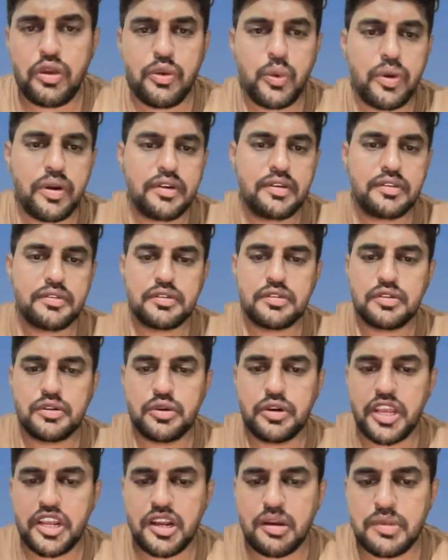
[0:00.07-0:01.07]
everyone.
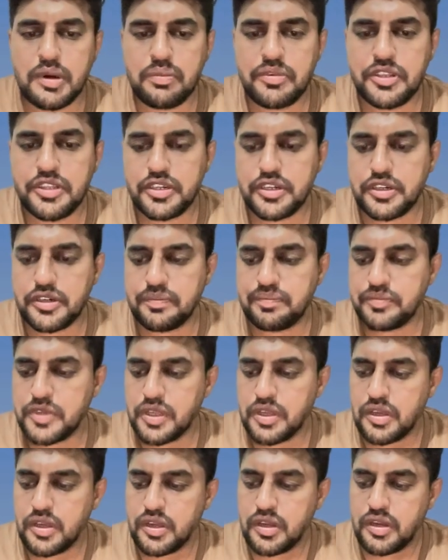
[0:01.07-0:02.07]
Today I come up with
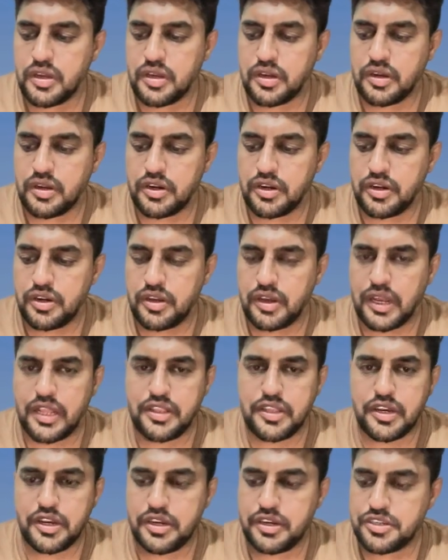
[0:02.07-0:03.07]

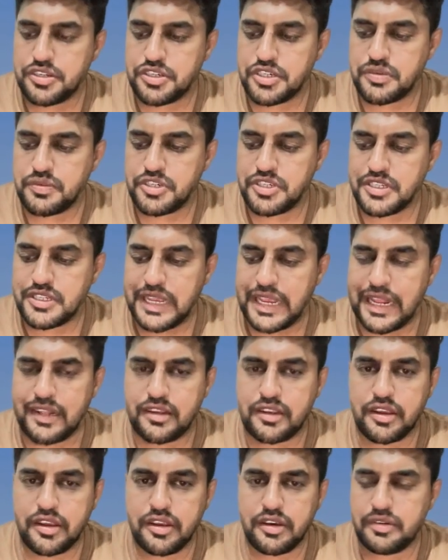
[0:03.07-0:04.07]
another industry which is
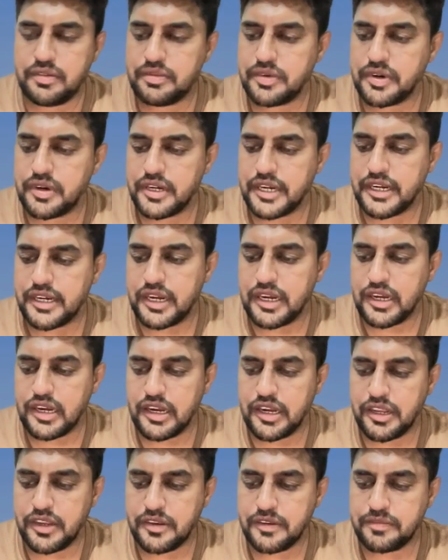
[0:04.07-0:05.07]
healthcare, dental
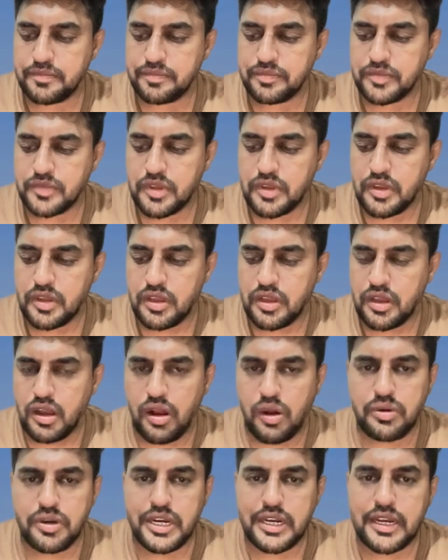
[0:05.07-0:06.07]
clinic.
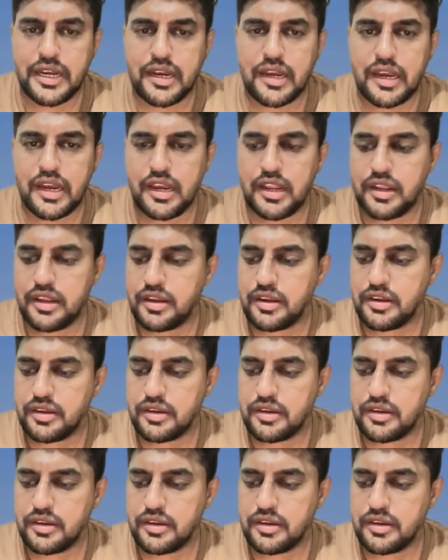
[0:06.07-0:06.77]
How dental clinic,